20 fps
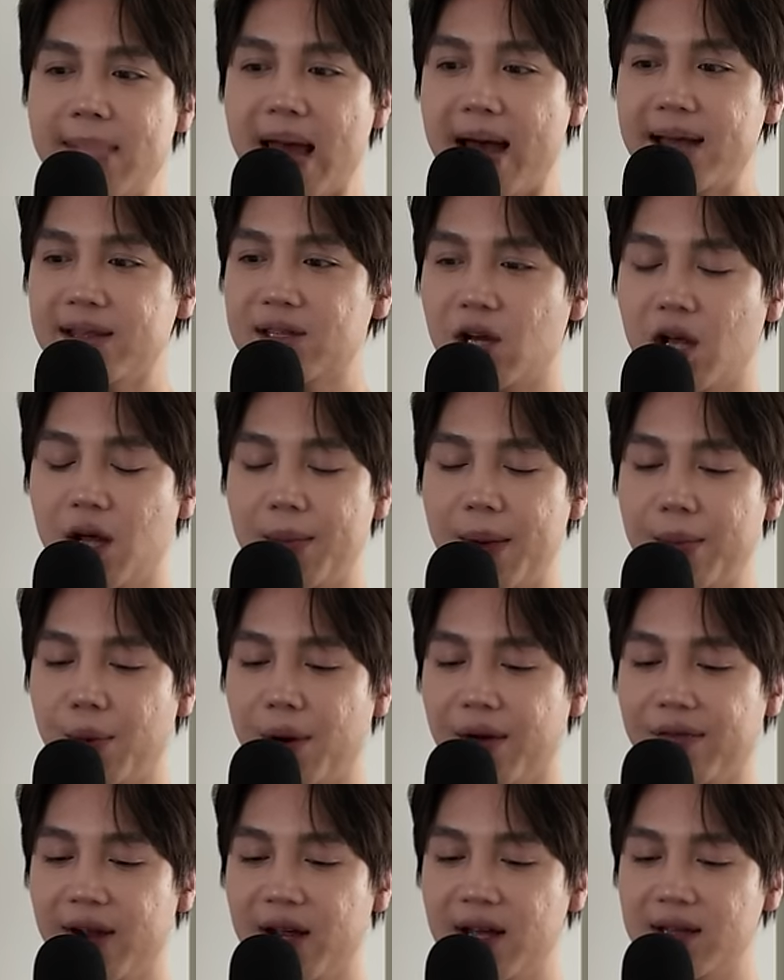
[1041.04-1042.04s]
Yeah, I had to call my
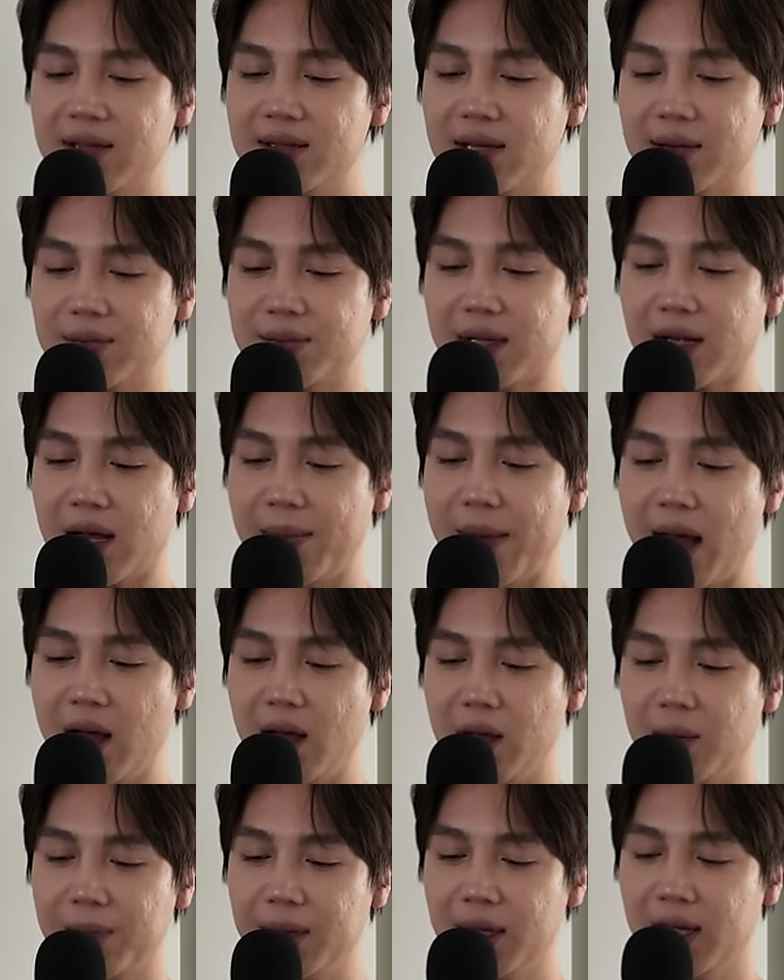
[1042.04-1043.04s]
boyfriend, tell him to come
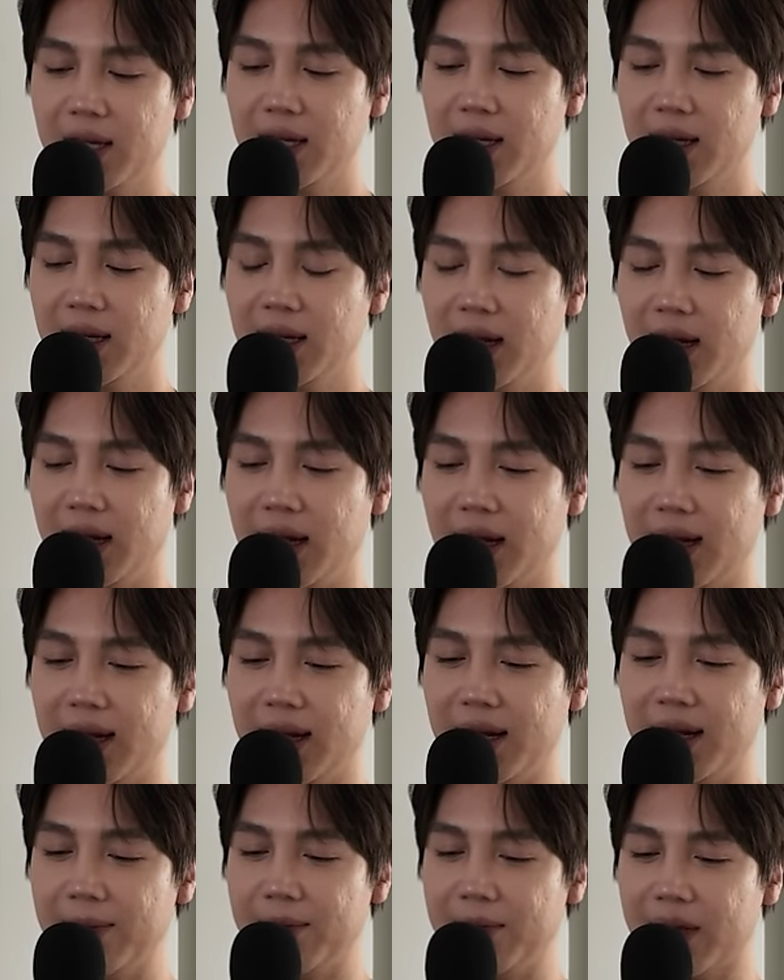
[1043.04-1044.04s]
help,
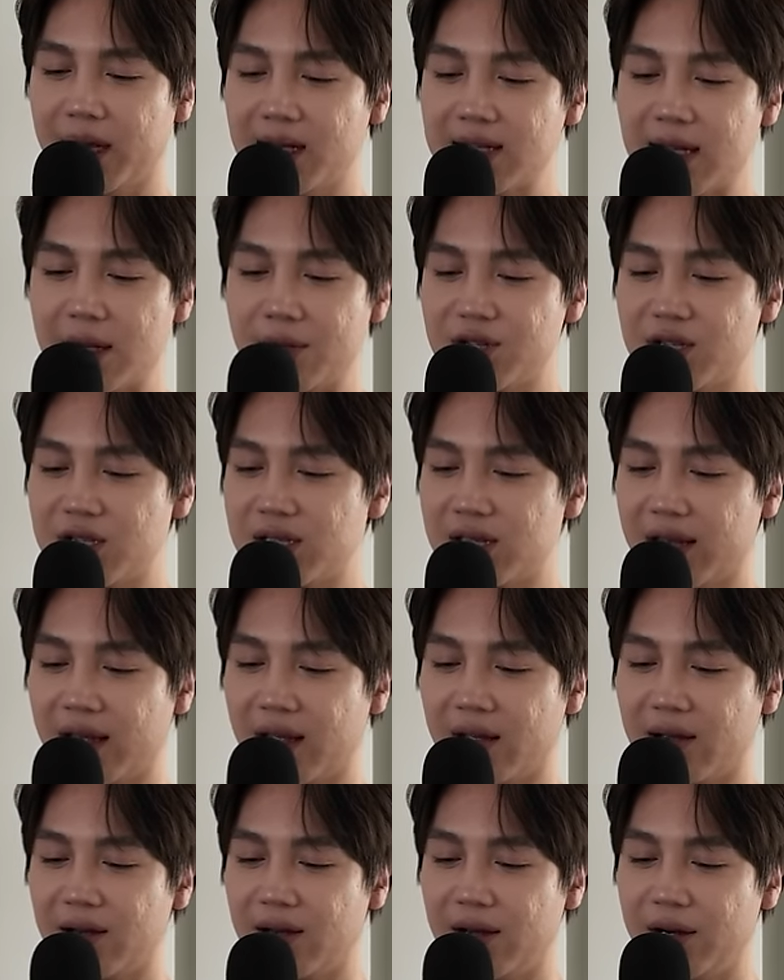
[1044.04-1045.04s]
um, because I was just
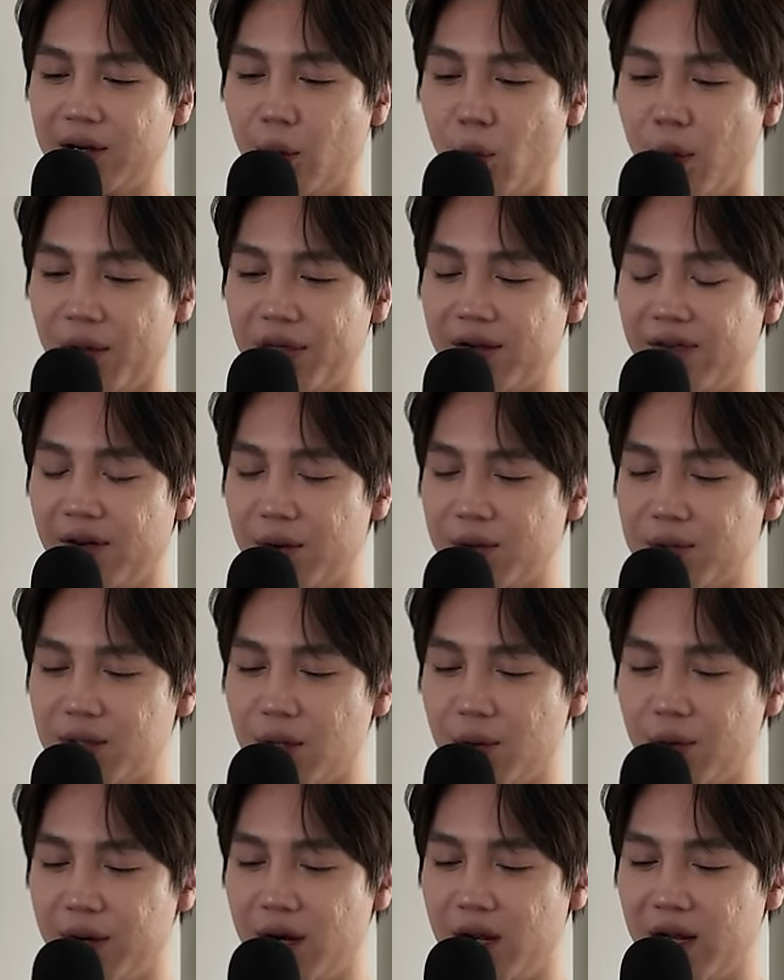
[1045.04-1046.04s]
like, I don't know what the fuck was
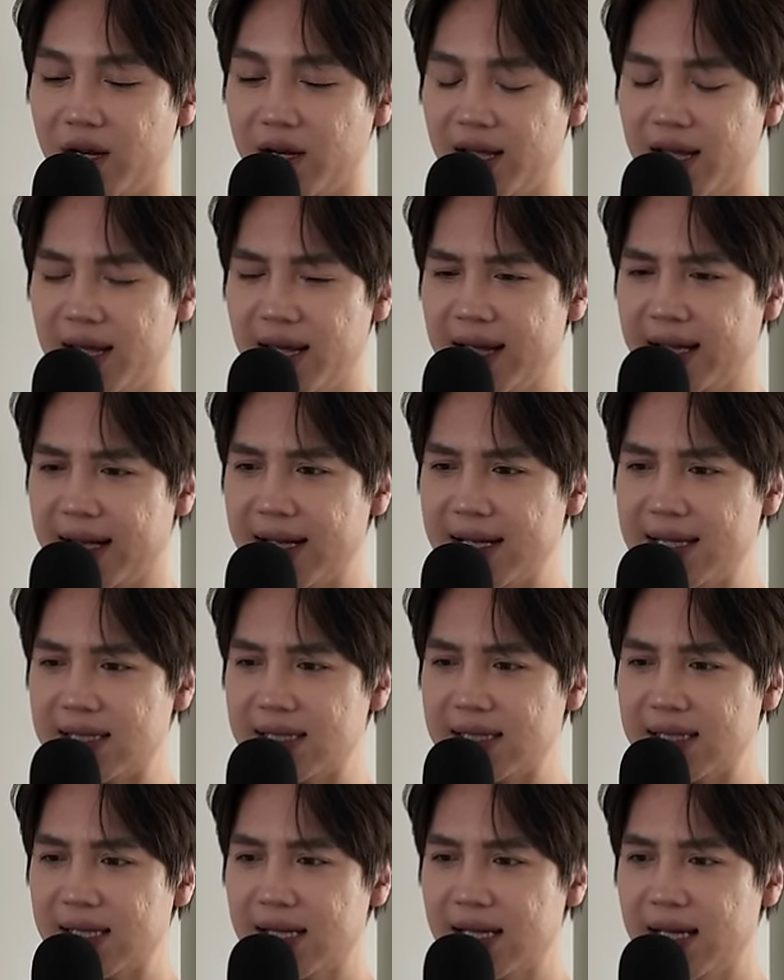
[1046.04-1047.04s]
going on,
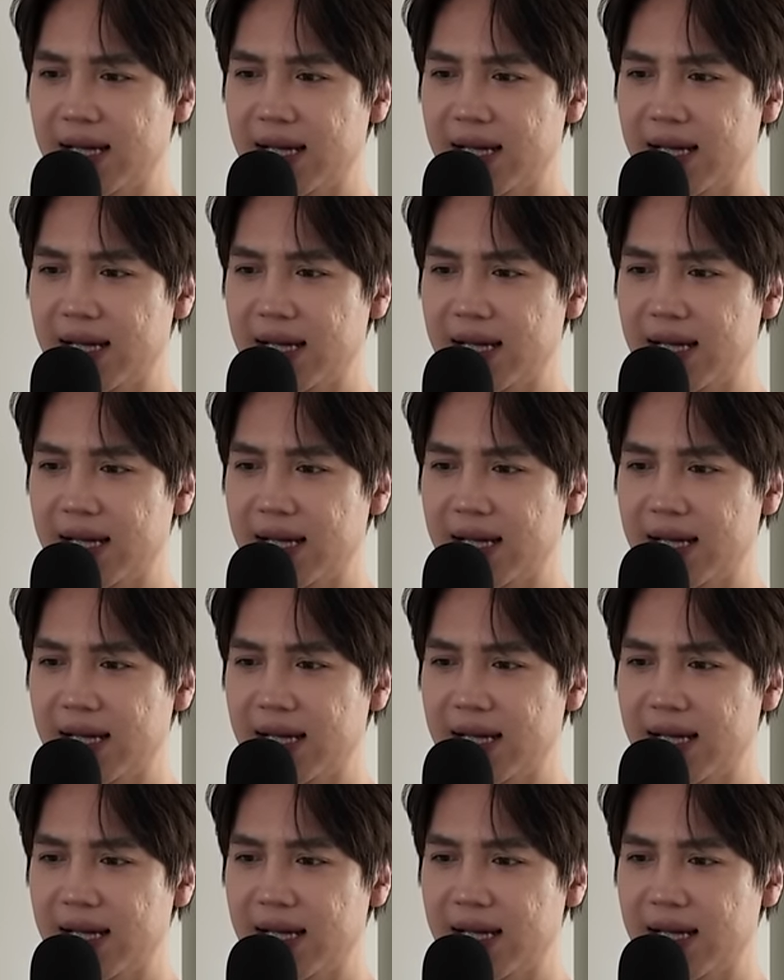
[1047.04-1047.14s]
because